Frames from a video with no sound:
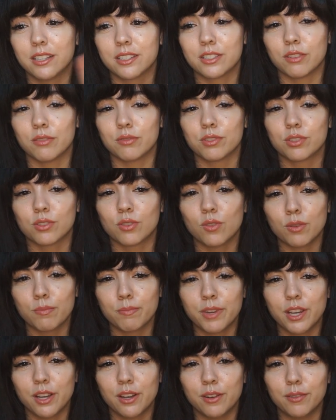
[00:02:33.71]
So
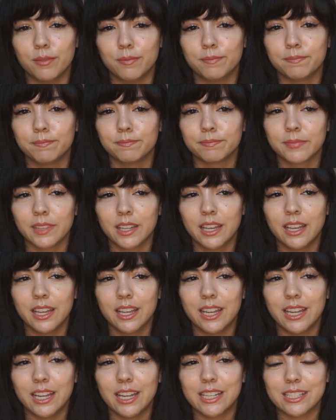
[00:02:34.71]
Scorpio,
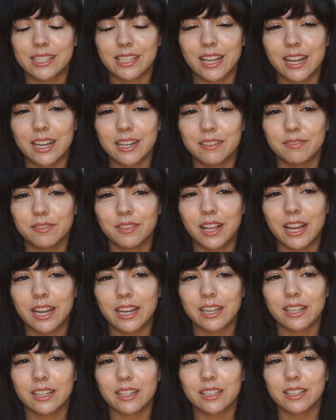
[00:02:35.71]
it's kind of
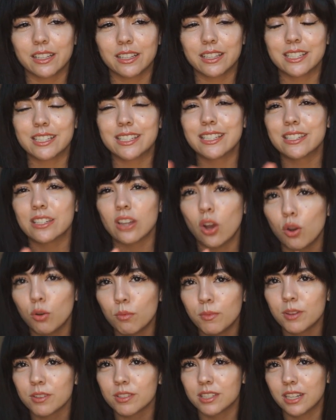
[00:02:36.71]
like this is
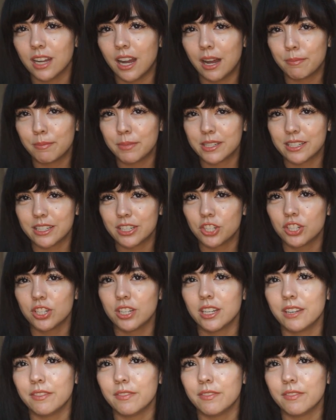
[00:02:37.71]
almost an opposition,